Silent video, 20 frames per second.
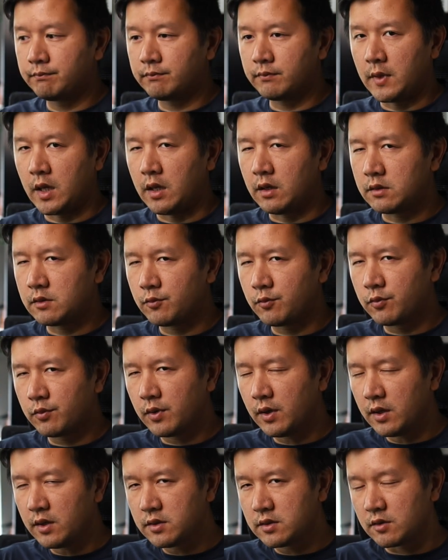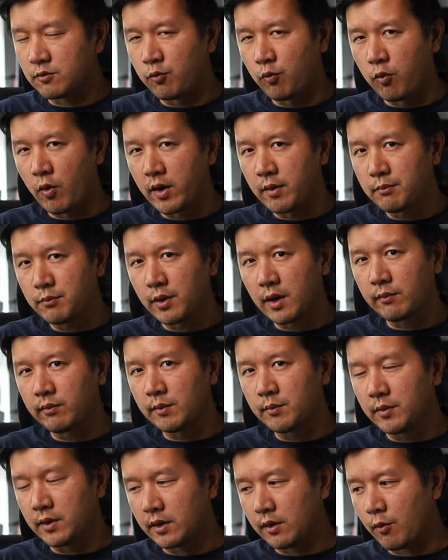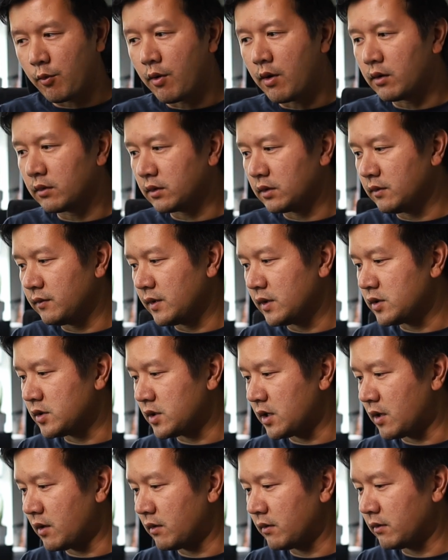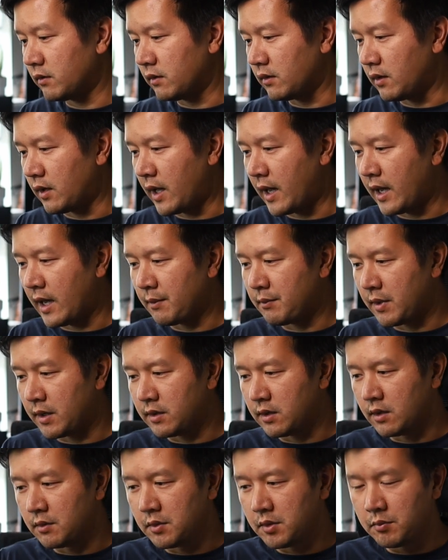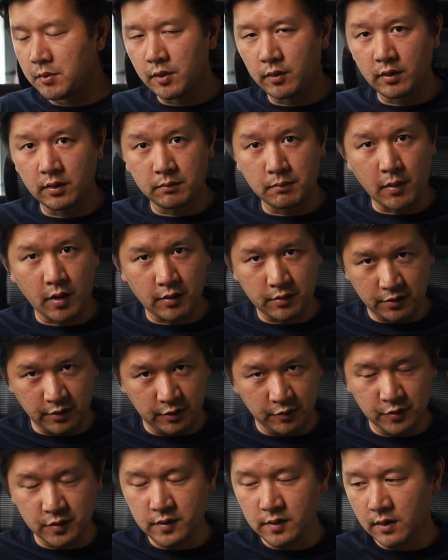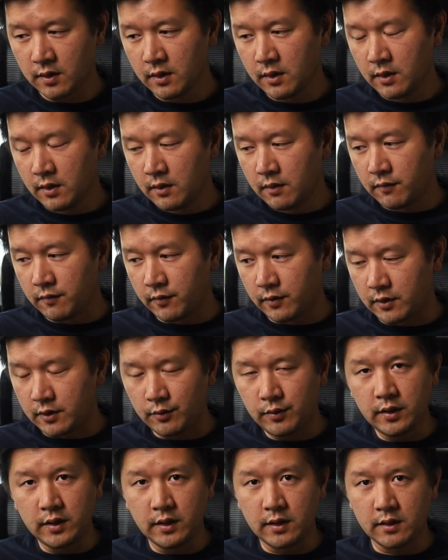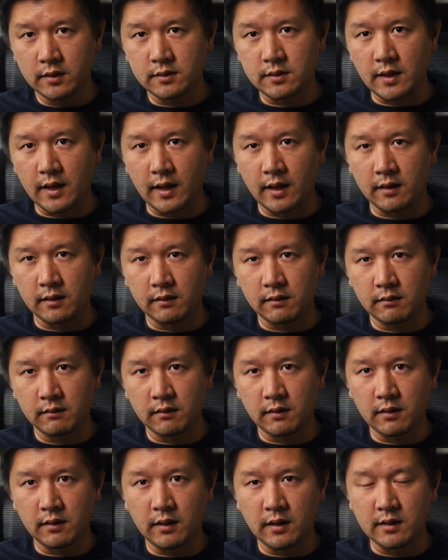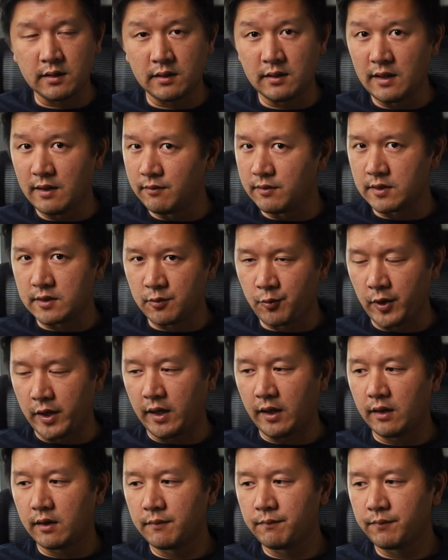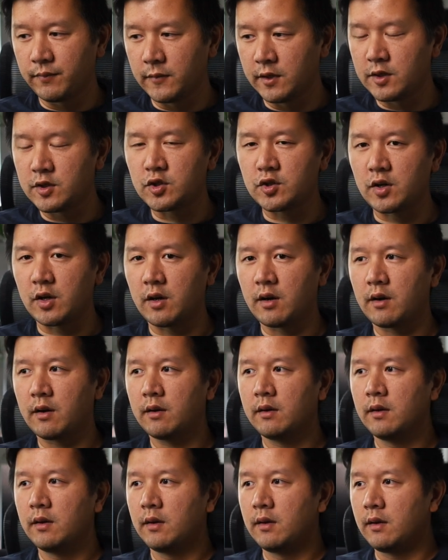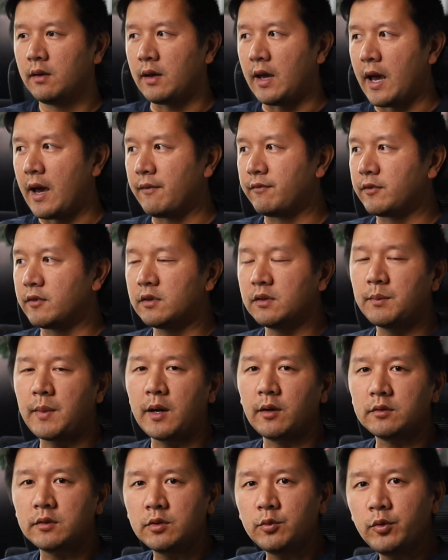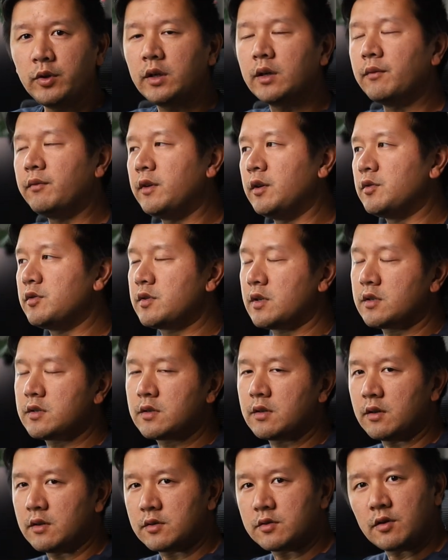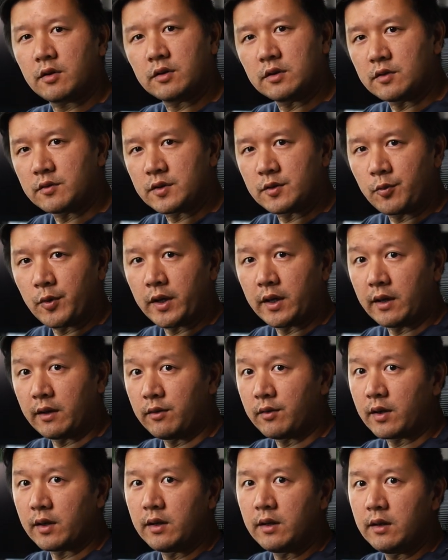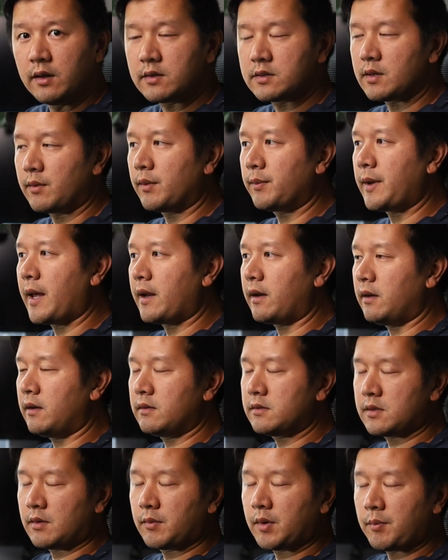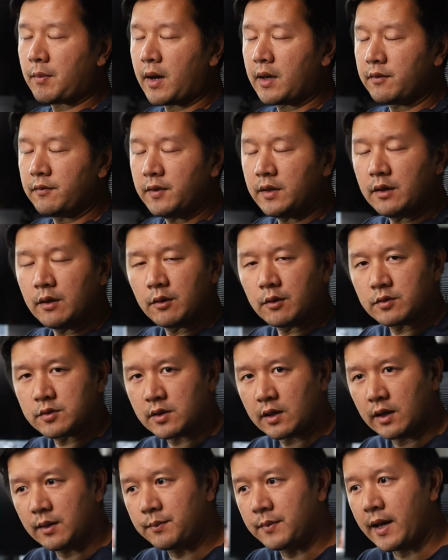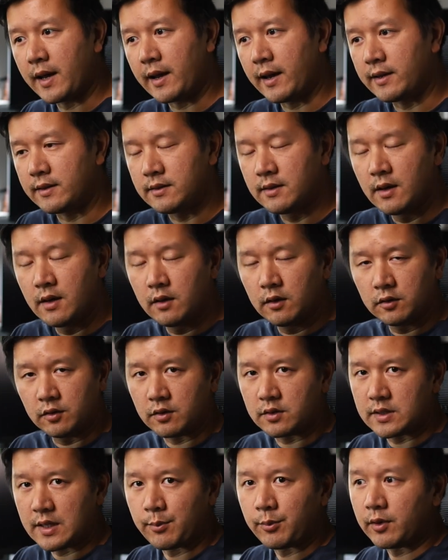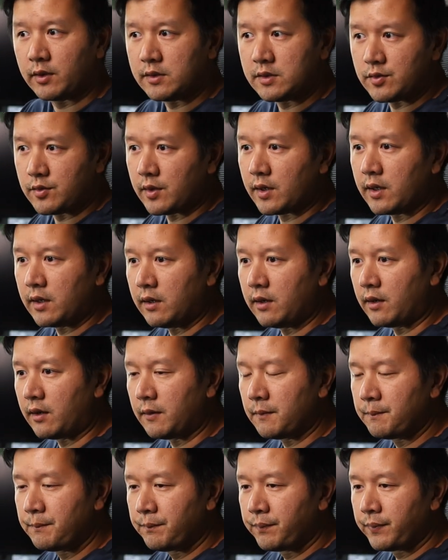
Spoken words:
There's really just one problem with the quality of this chair. I had my Herman Miller bought used for 3 years and it never squeaked. This chair, after about 2 weeks of usage, it's starting to squeak, and you can hear some of that in some of my videos, clip that I took separately so you can hear it.